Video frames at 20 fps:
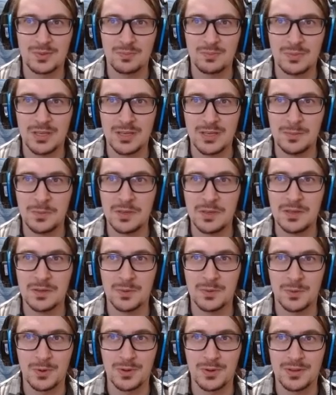PP
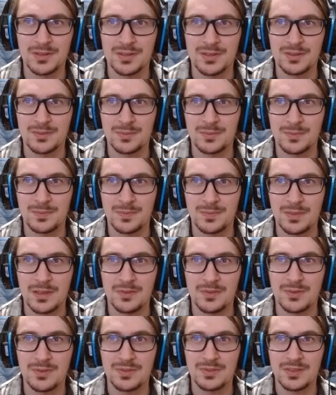awarded
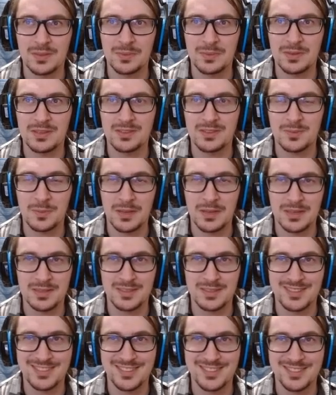levels up his
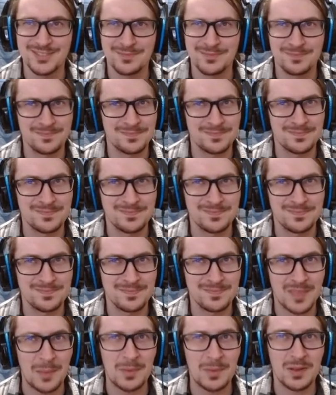pins.
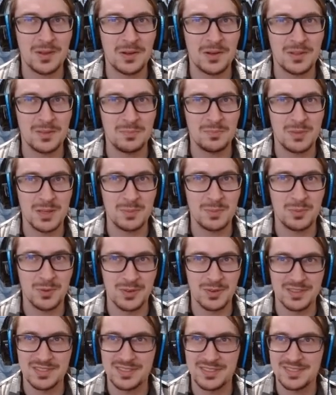I'm gonna call it
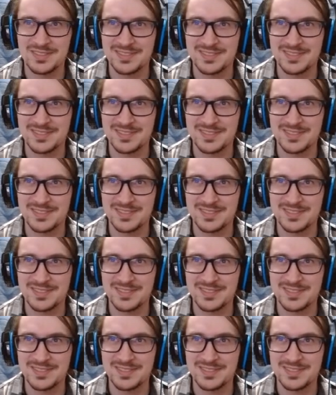pinpoints.